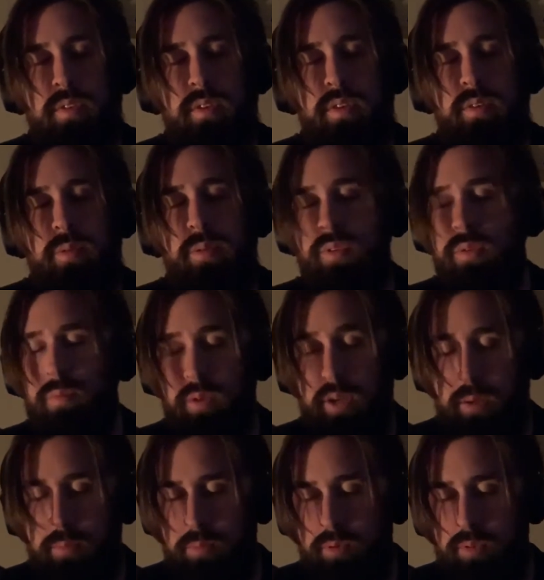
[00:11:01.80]
or the
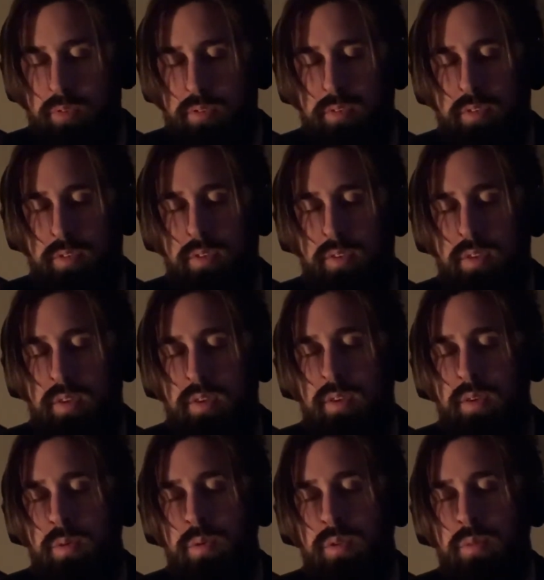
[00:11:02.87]
brambles
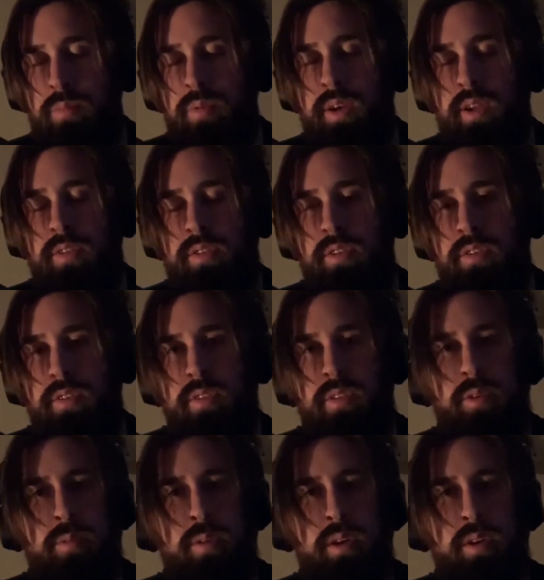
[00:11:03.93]
or the branches on the
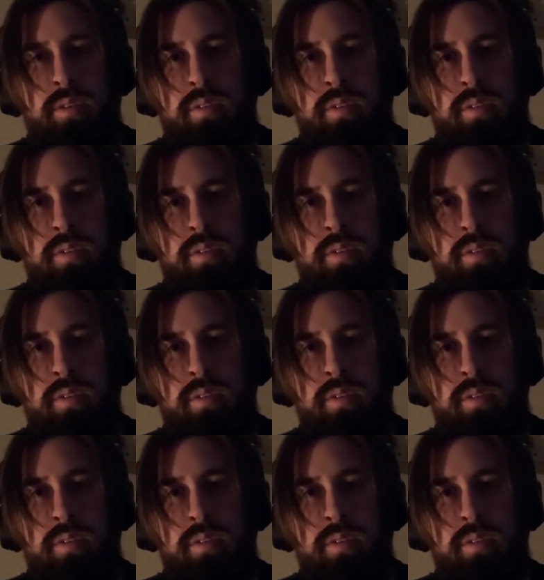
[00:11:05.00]
ground.